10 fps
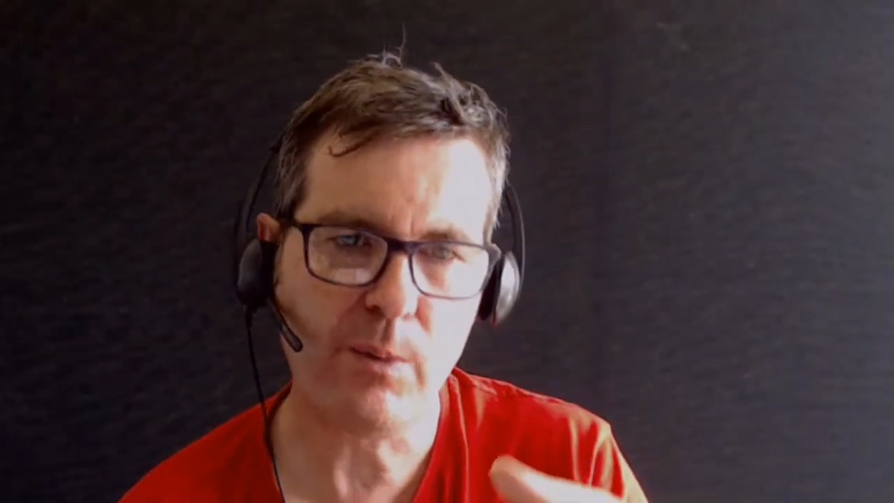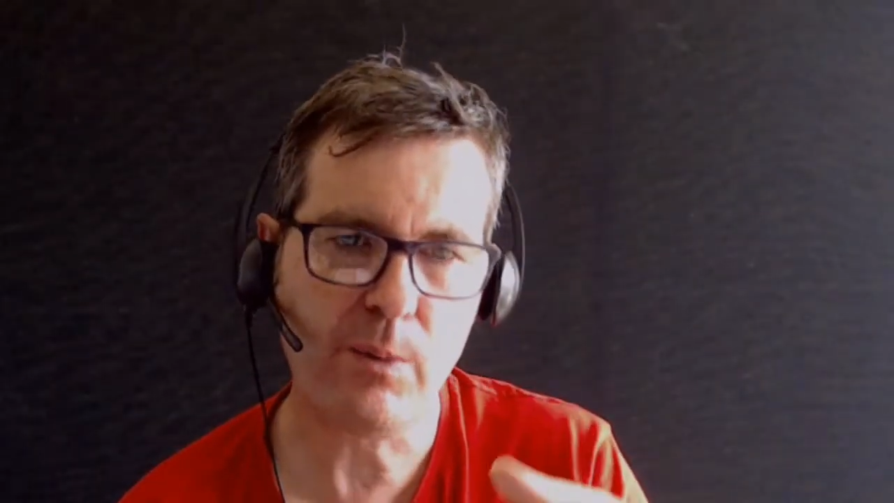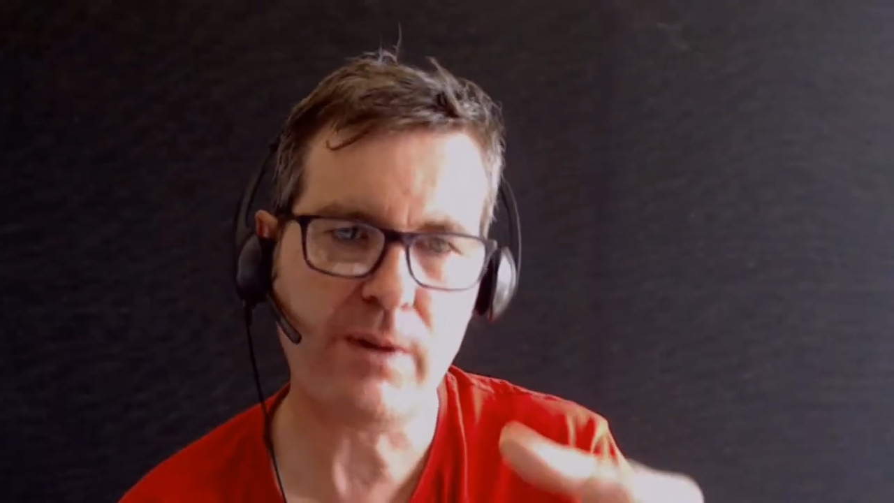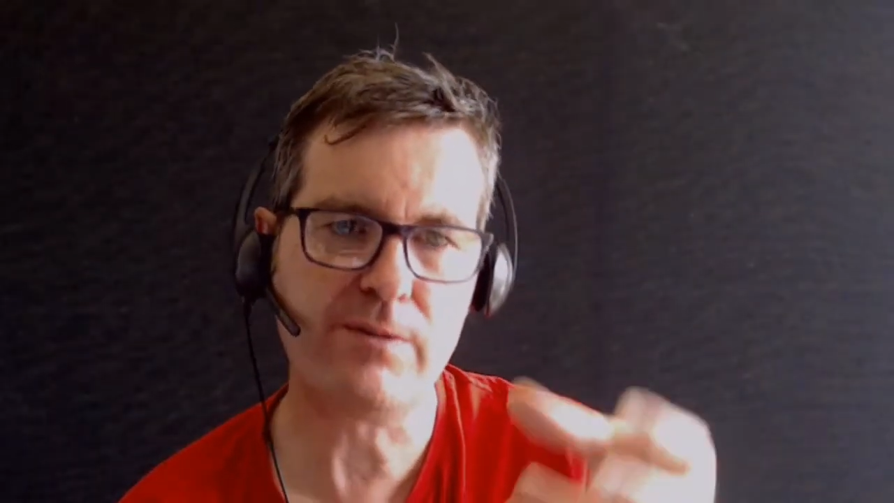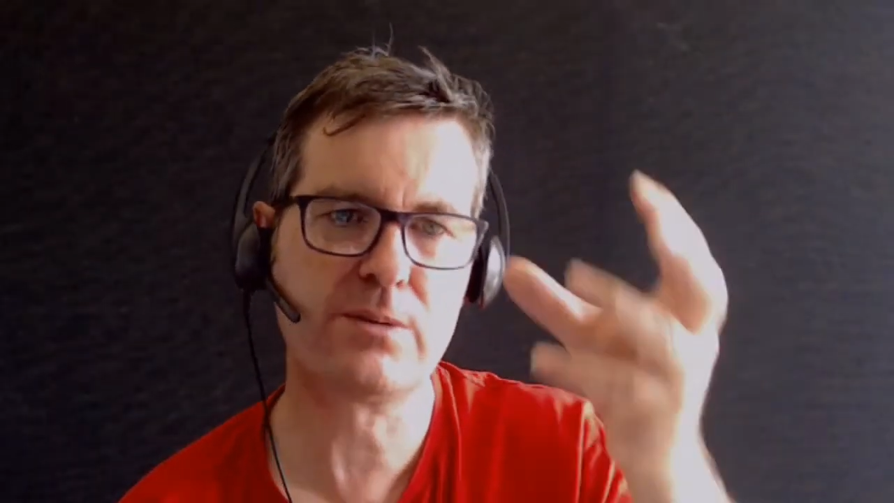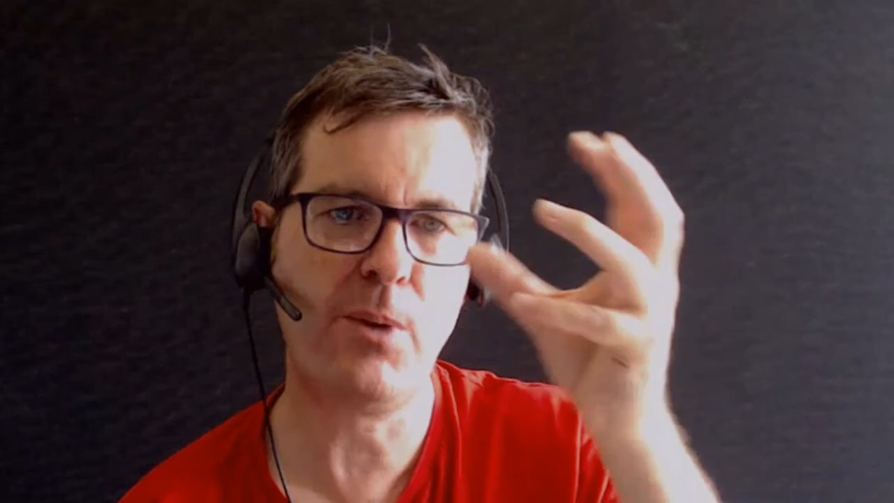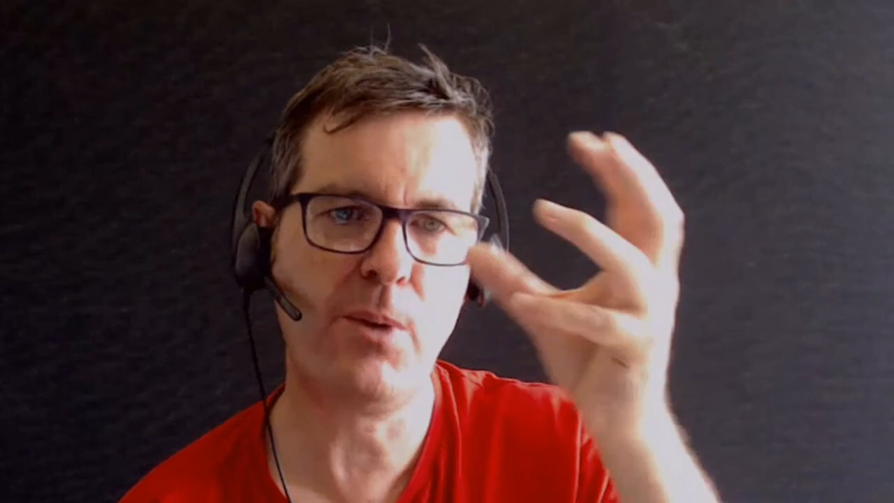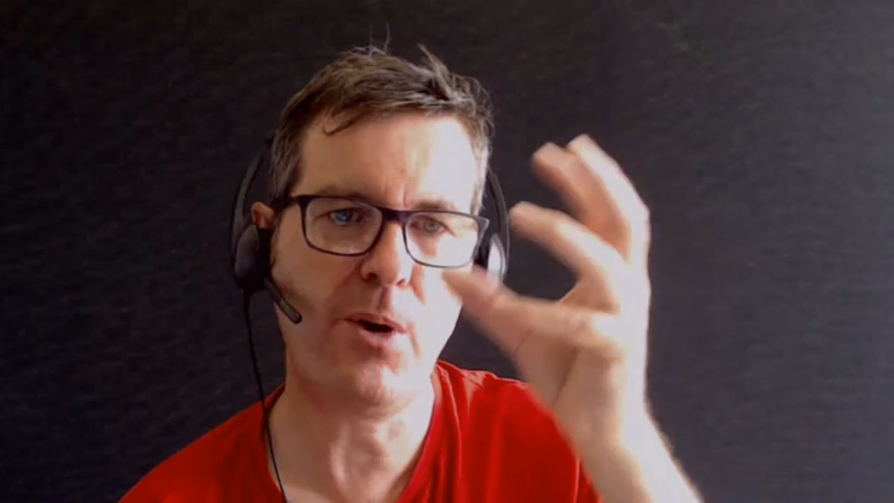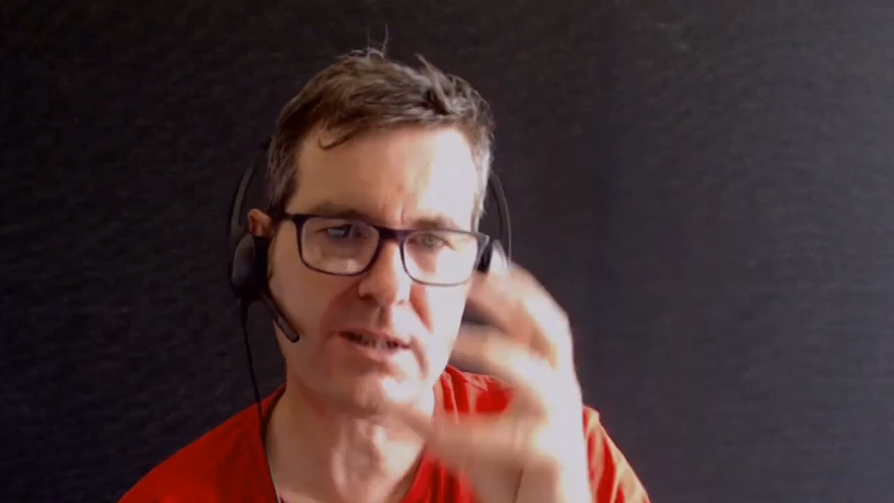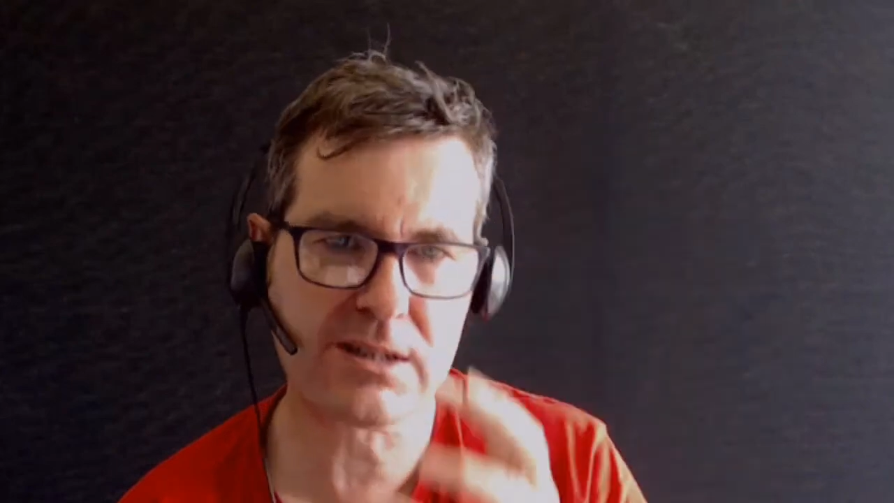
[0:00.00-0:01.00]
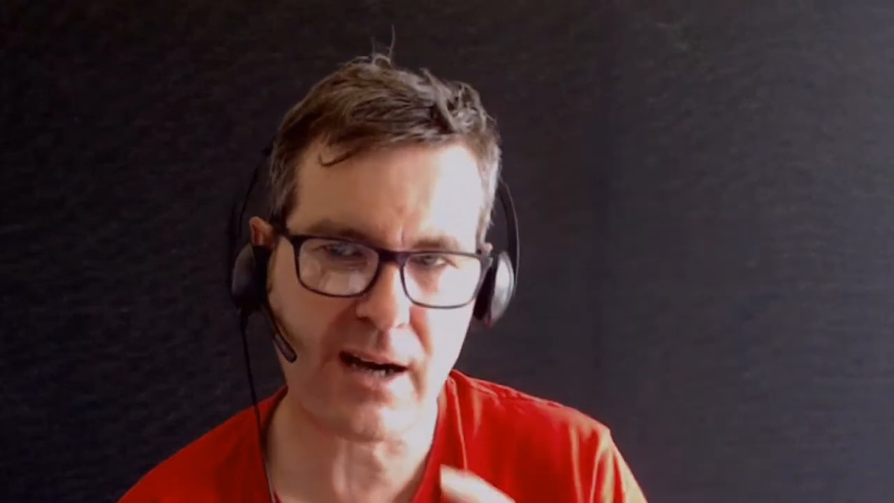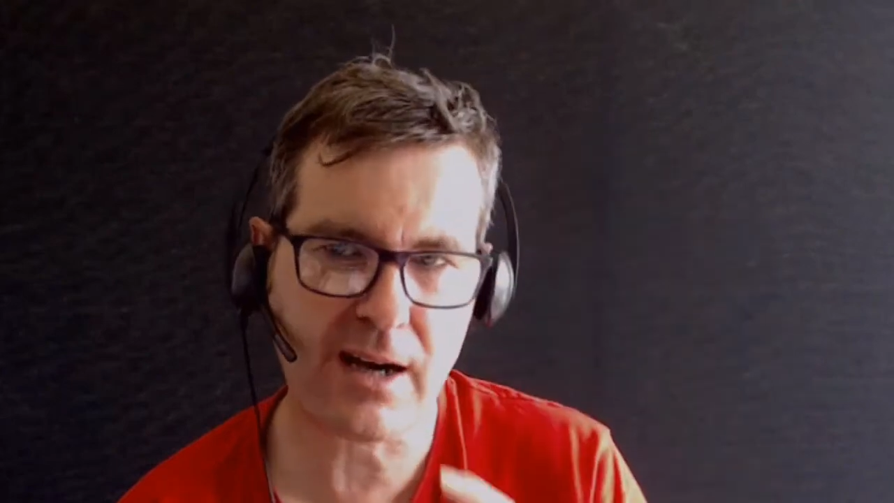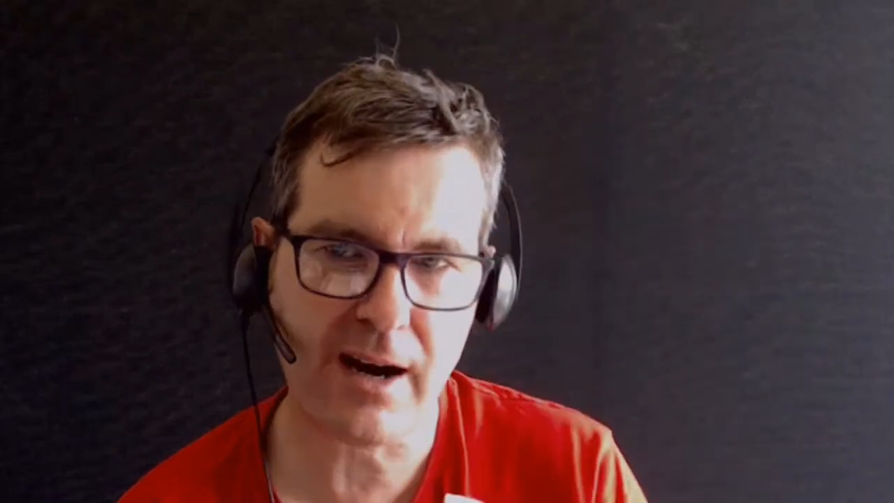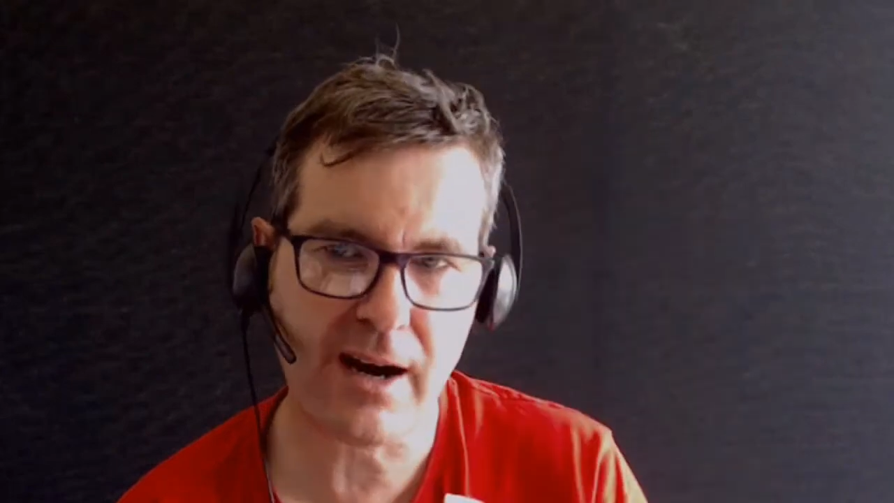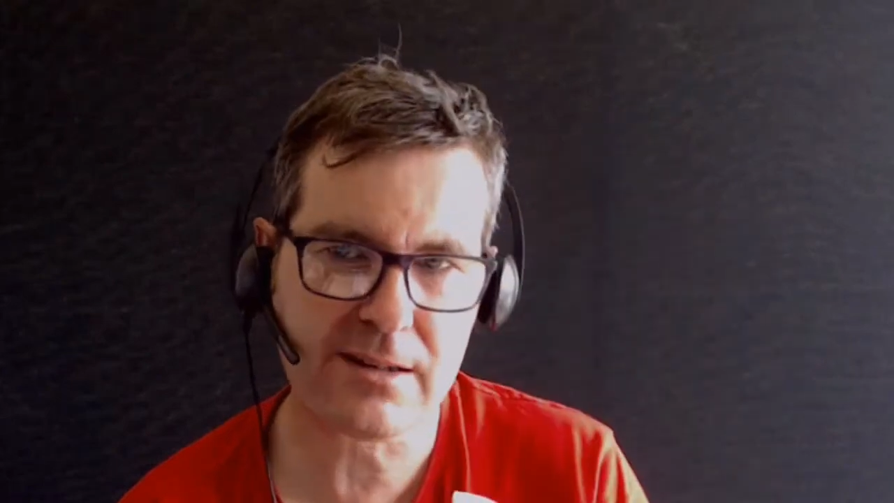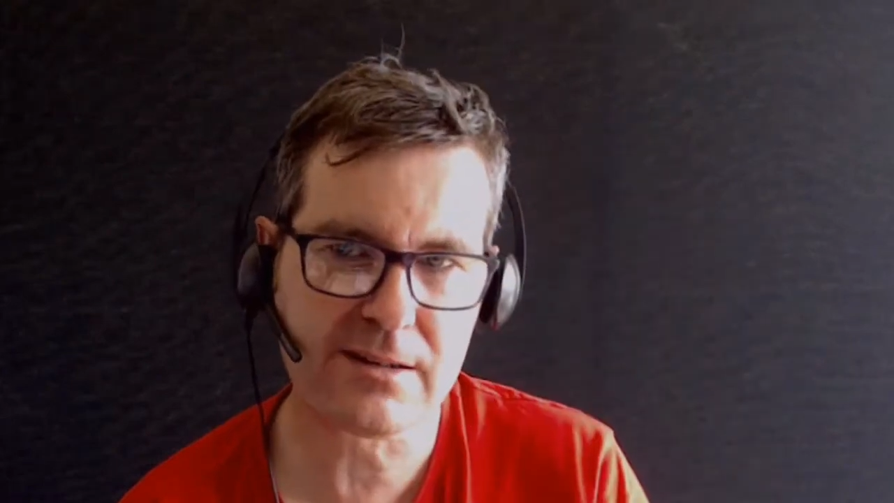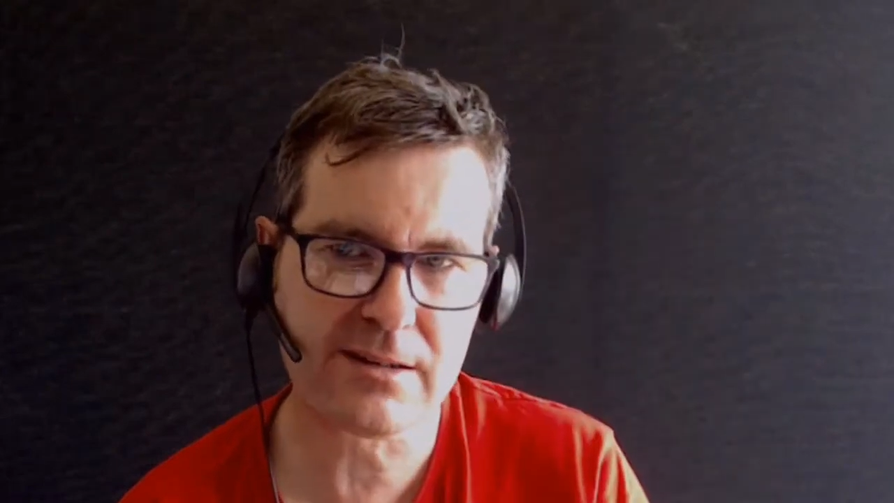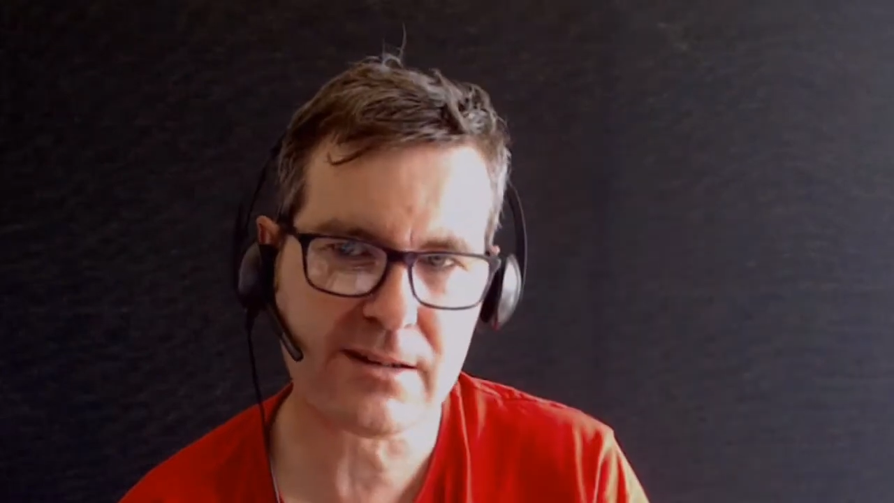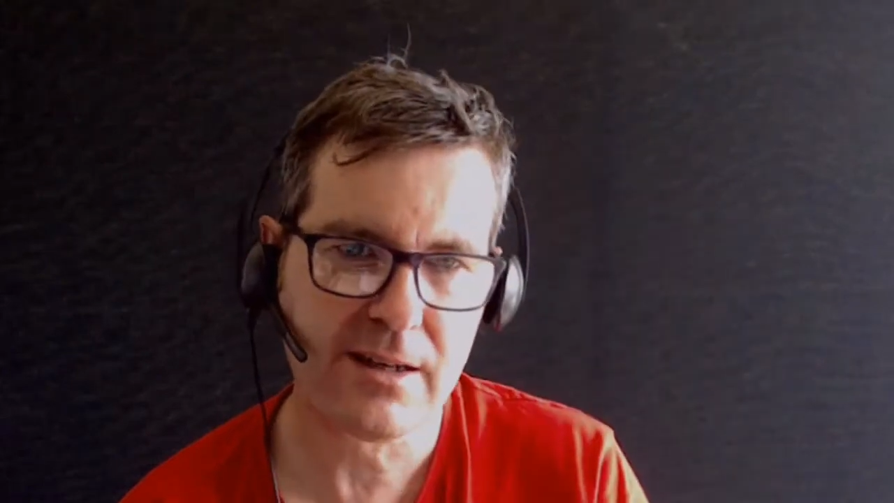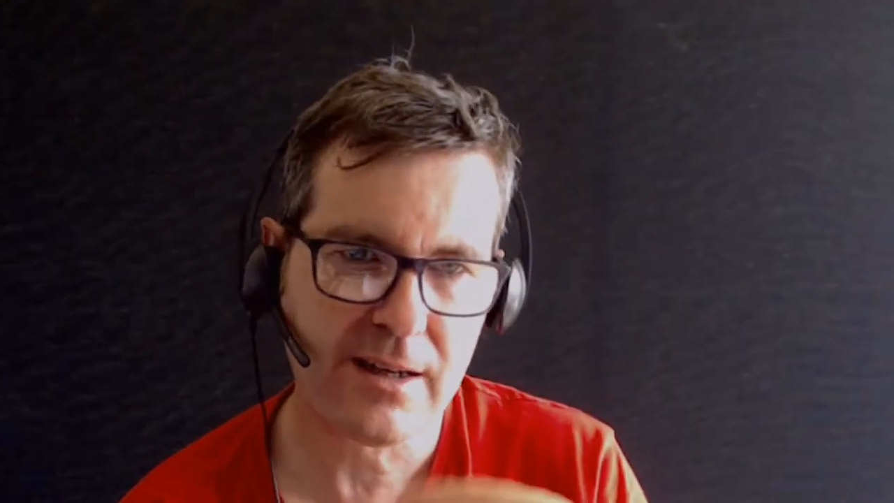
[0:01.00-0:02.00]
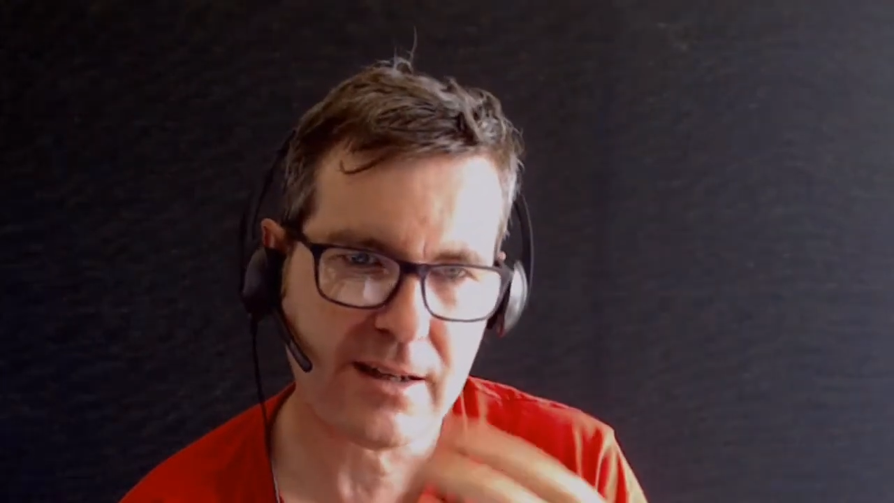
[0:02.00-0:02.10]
where we've small starts,